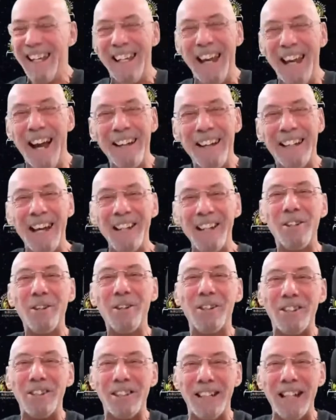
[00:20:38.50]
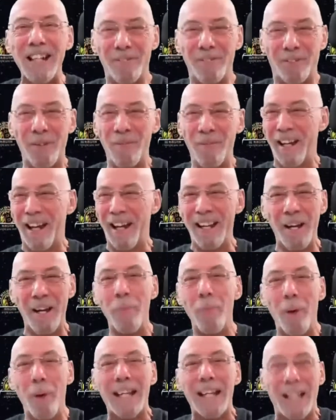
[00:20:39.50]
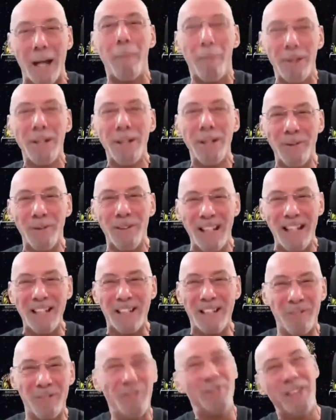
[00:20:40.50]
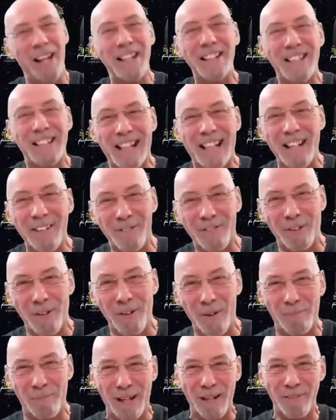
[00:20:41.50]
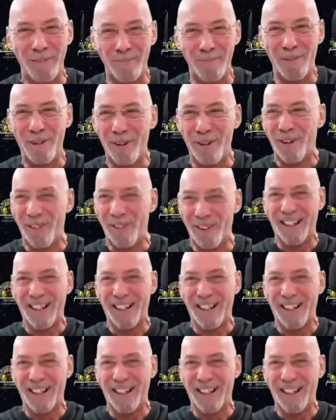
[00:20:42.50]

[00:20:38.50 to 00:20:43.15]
yeah, I guess you can sleep for a bit and then wake up and do an interview, then sleep for a bit more. Yeah,